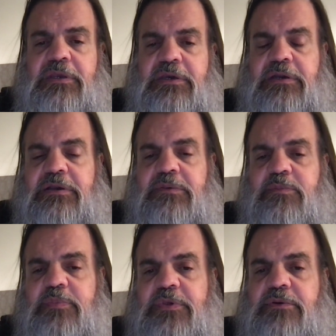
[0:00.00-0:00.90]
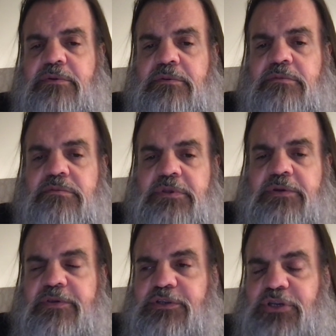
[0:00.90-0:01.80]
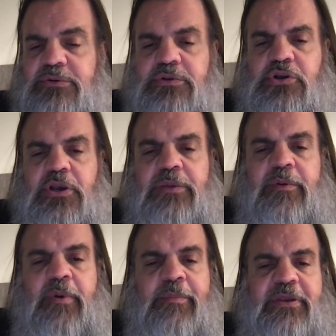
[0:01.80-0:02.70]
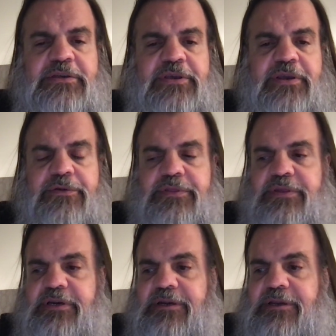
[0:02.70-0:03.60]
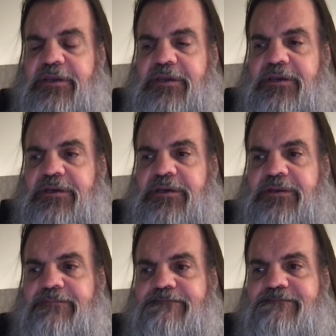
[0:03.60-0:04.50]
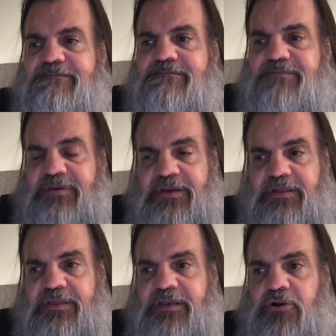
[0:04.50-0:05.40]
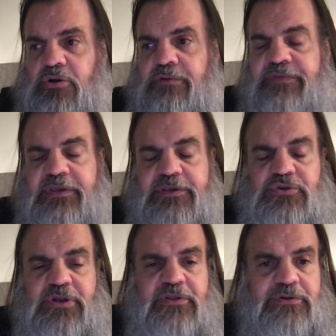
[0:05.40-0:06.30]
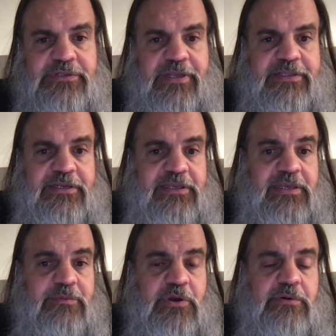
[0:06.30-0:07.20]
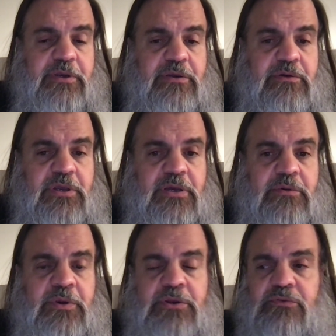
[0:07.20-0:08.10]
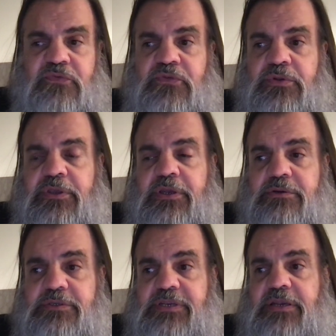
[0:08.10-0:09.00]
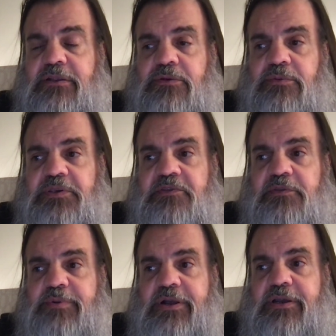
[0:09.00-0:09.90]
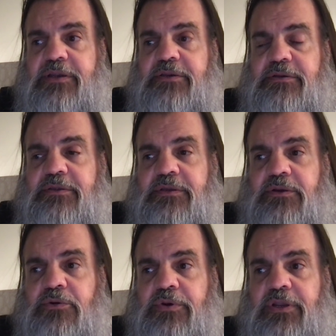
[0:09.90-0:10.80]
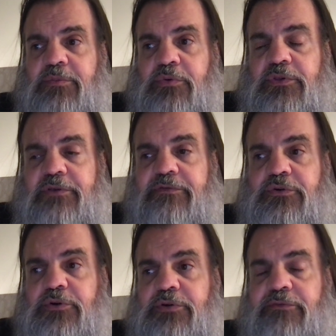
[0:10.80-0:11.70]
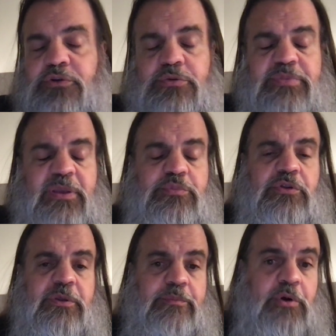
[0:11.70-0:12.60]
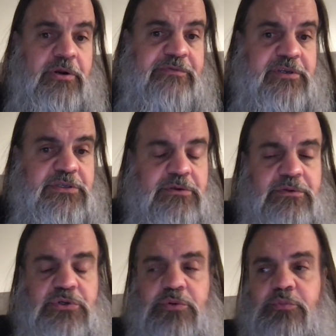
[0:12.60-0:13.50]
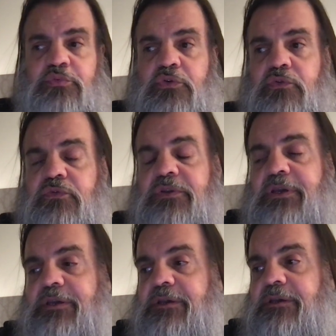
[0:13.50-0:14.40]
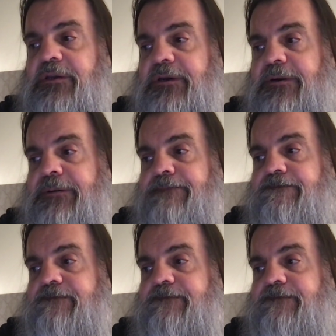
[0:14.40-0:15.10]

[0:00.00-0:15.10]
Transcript: Uh, so there's a general argument about mental health there, and I think all these trends are likely to keep going. Uh, we don't fully understand the reasons behind the growing numbers of neurodivergent people, and part of it is due to improved um,